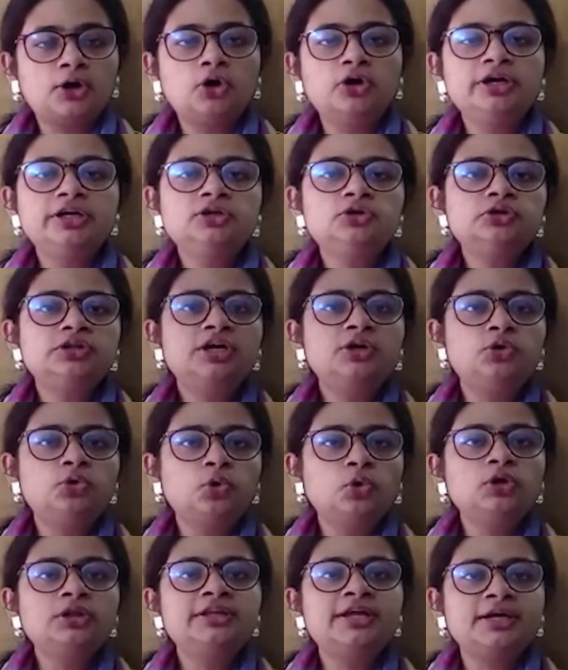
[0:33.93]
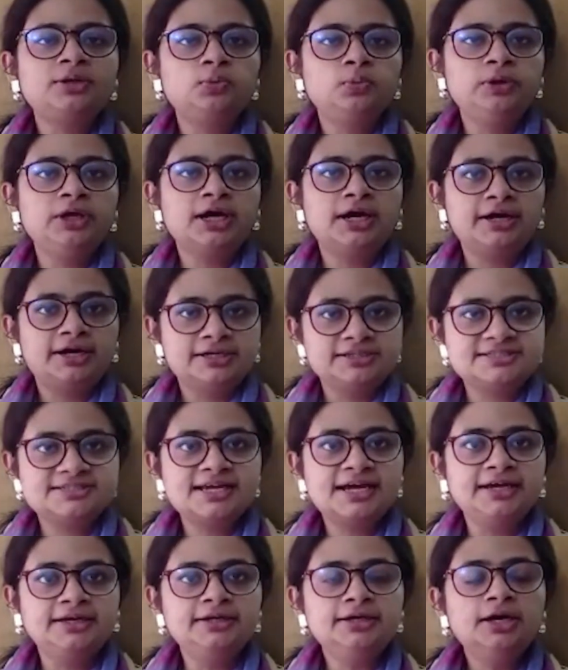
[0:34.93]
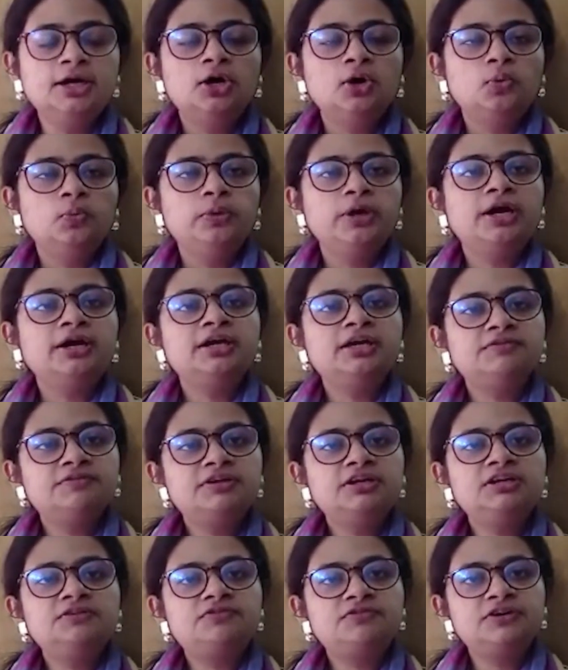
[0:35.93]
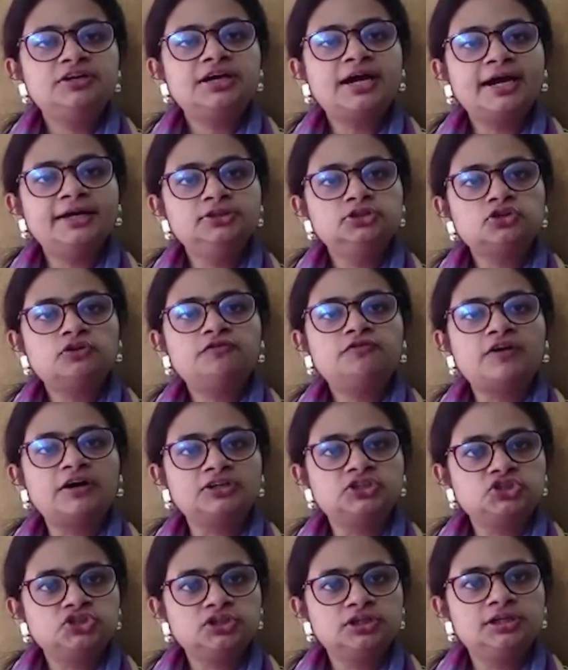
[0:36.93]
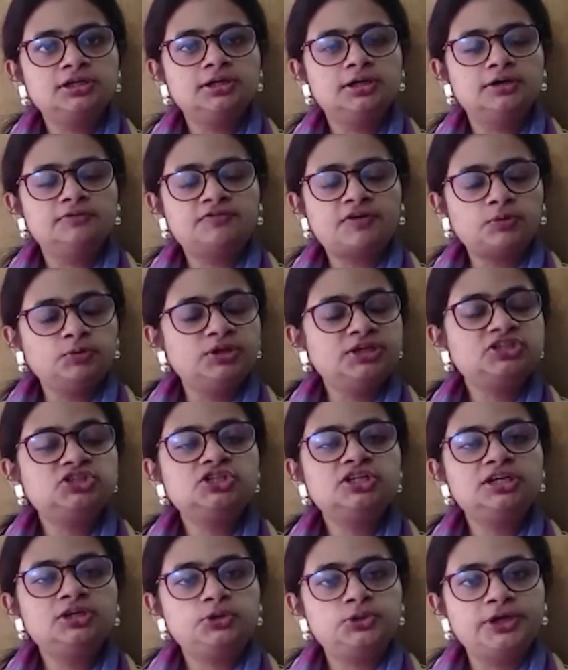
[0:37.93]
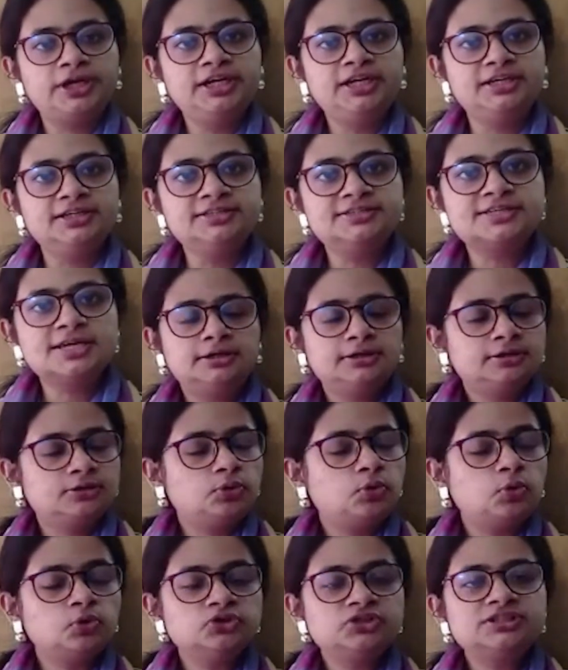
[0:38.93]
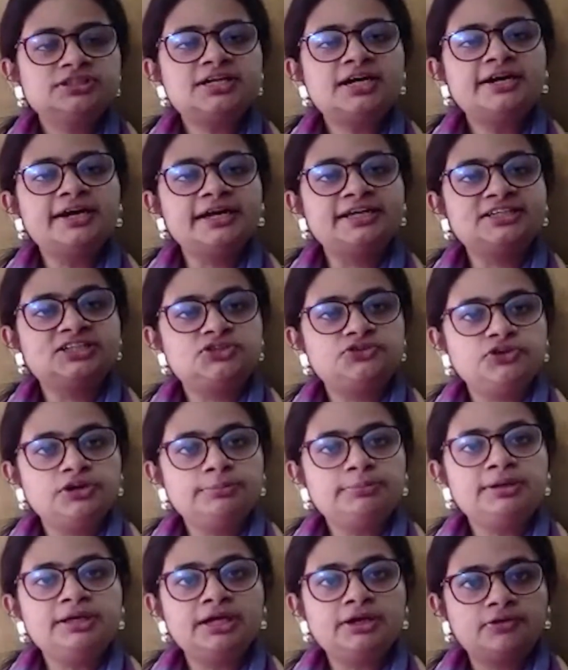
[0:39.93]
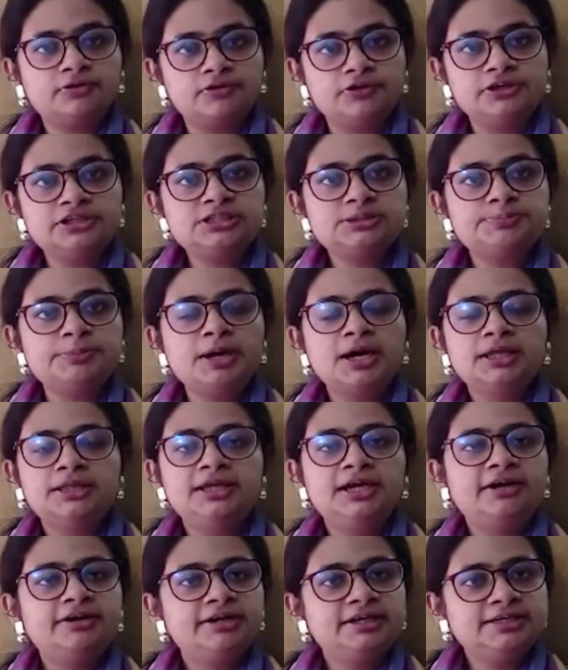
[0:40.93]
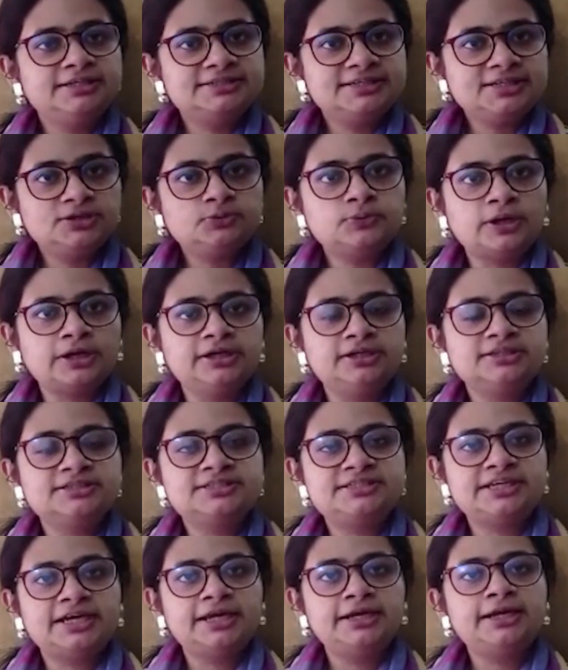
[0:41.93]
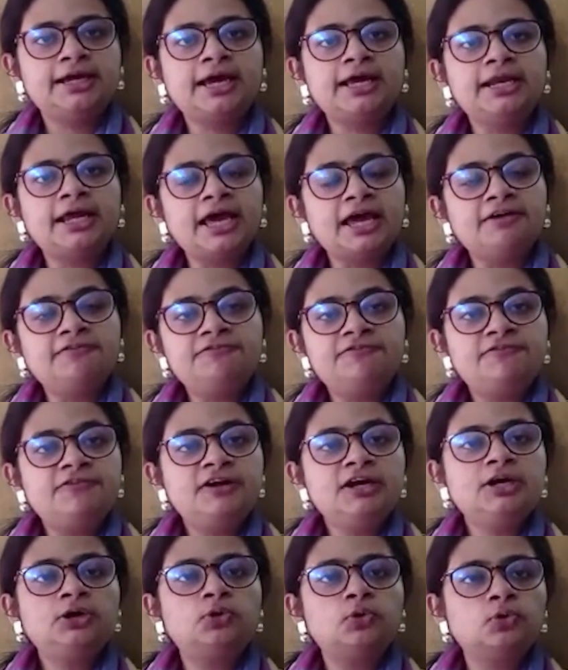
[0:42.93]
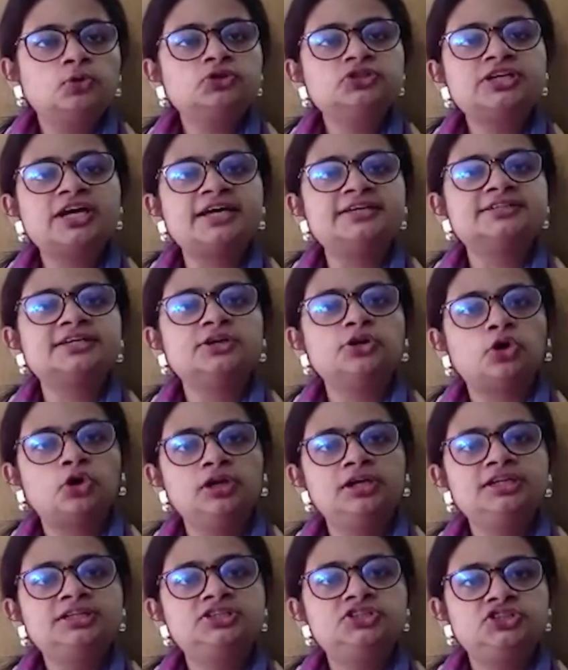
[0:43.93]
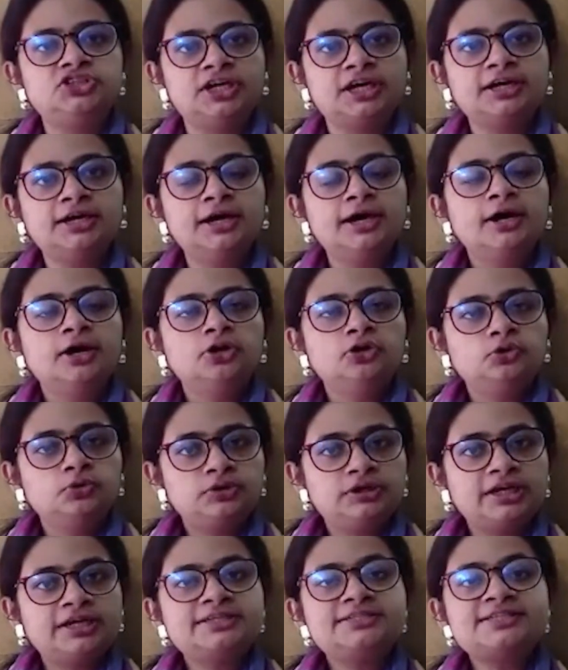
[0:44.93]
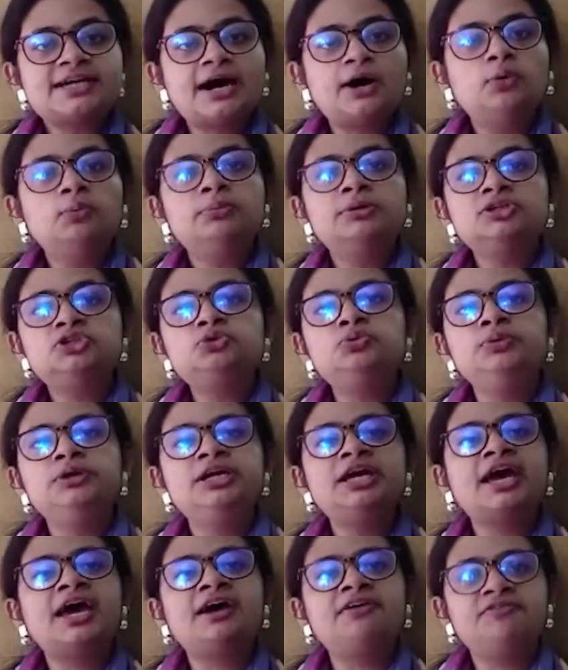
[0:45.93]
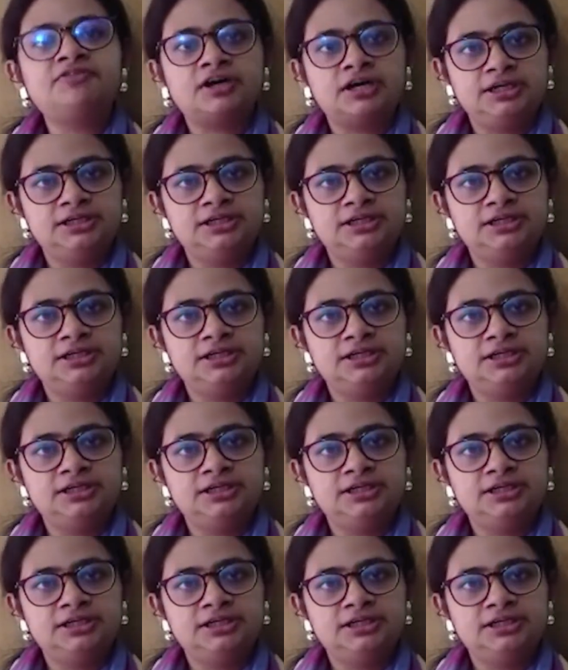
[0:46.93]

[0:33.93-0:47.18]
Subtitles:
According to the role that we are assigned, we are given different kinds of foundational training. The courses are extremely crisp. They are easy to understand, and every course has a knowledge check to test how much we have